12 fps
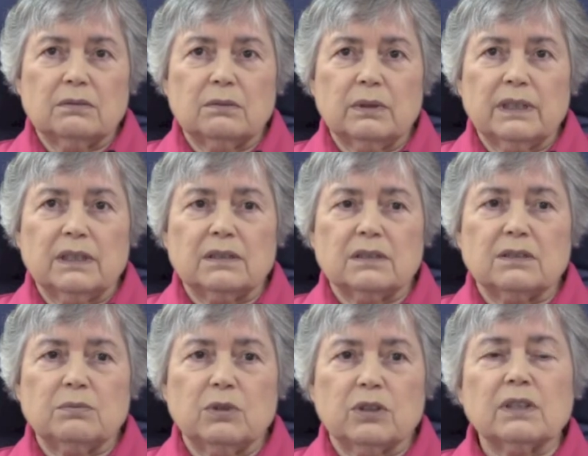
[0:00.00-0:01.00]
when
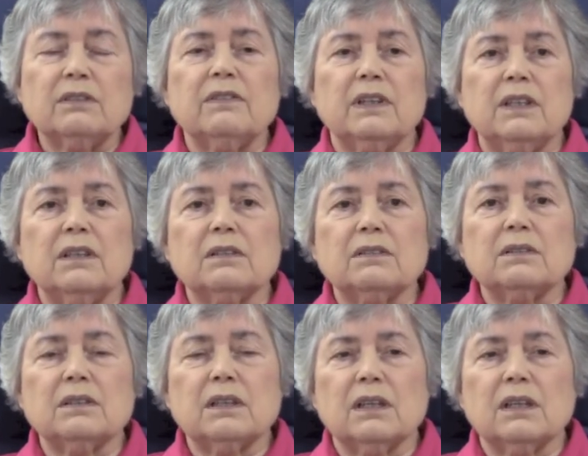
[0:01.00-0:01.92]
it's more convenient,